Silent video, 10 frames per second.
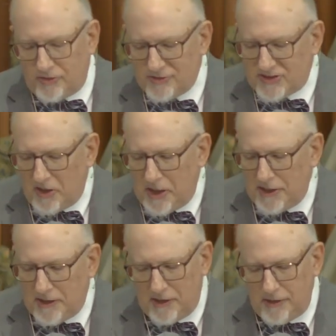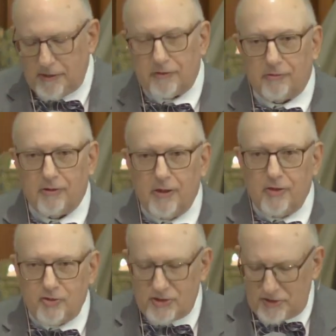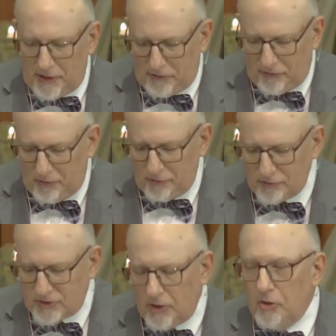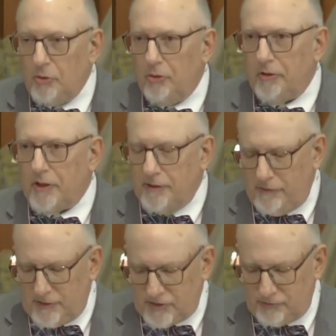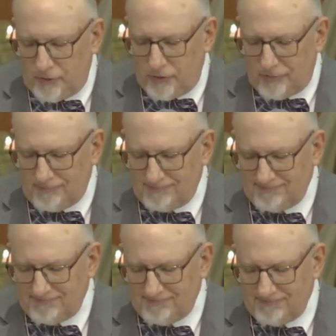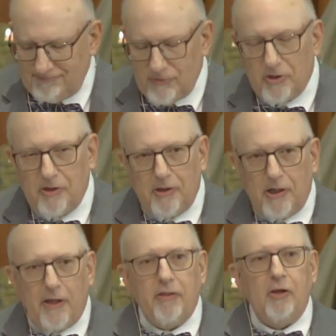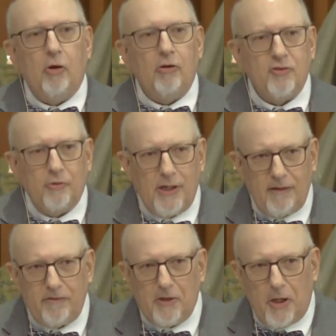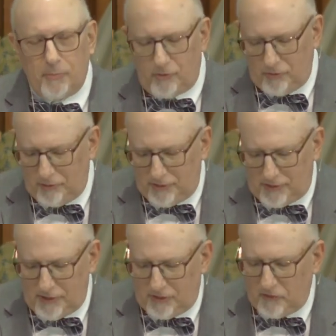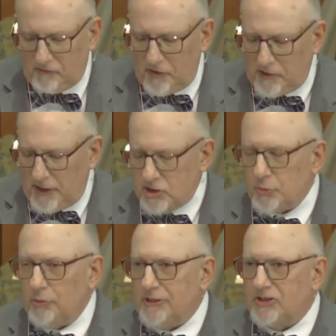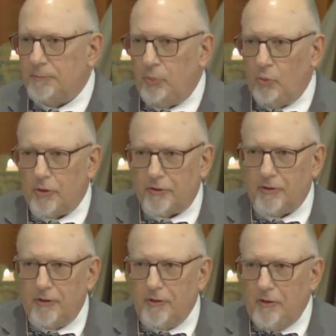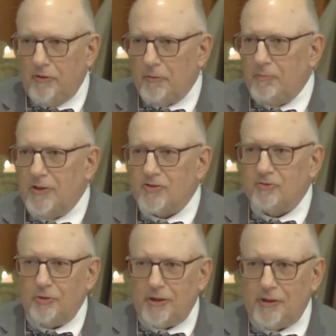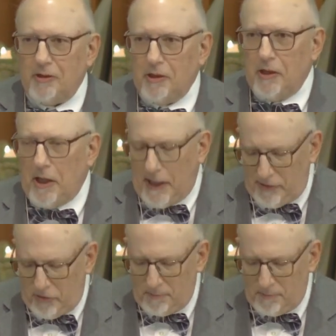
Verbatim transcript: to sign in, just like those who are in this room. And they also have the opportunity to financially support the ministry and the